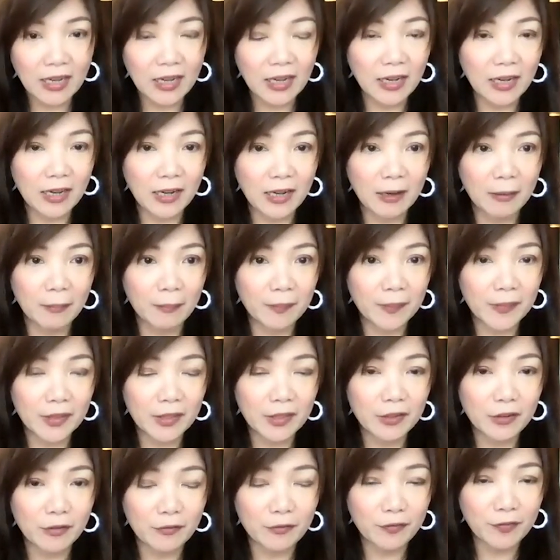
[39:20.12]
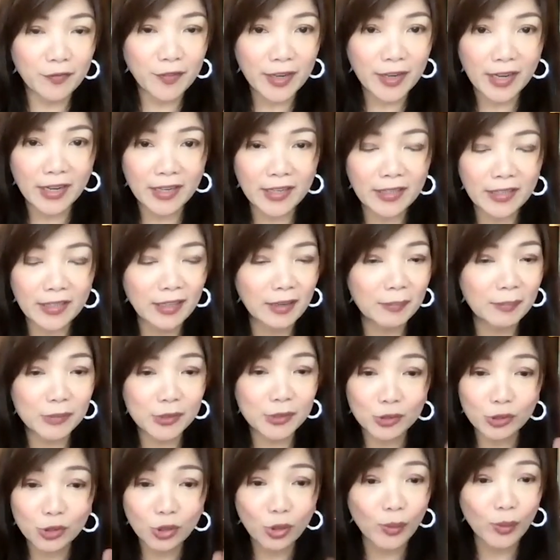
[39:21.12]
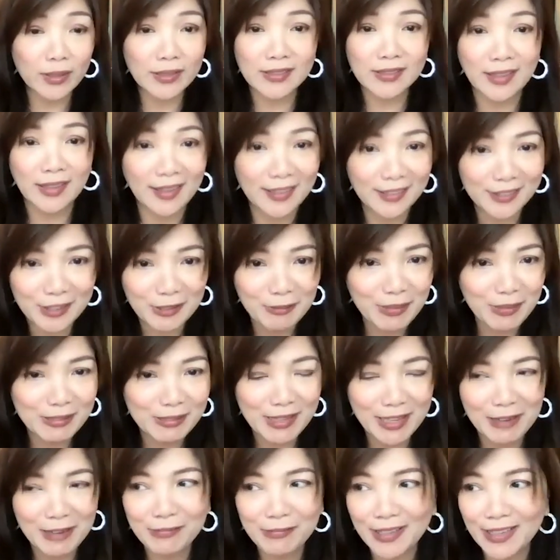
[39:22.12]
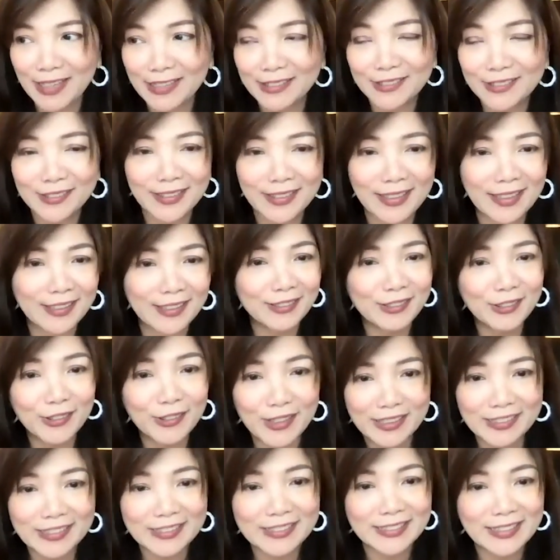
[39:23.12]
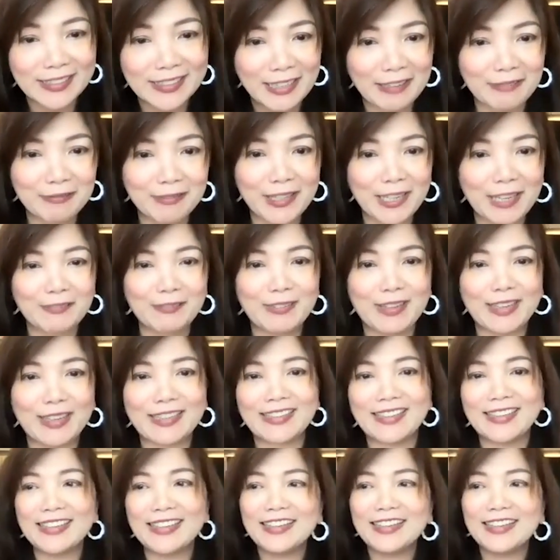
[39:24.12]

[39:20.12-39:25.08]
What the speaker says: I'm so excited to meet MK today. You don't understand MK.